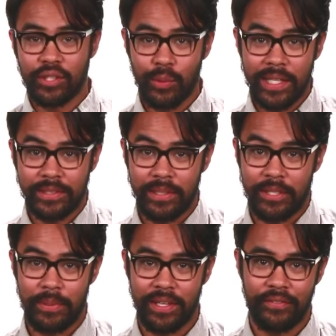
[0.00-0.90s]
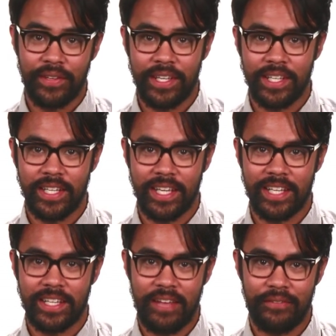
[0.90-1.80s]
2 weeks into being vegan
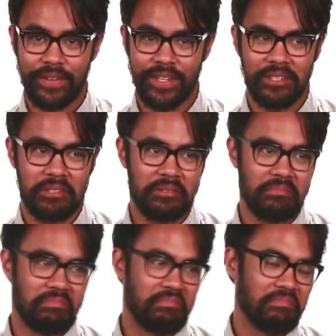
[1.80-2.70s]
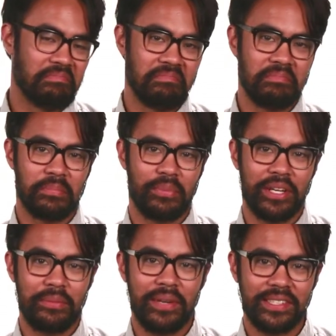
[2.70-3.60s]
and I feel
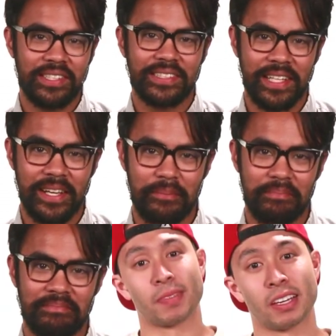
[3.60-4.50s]
pretty much the same.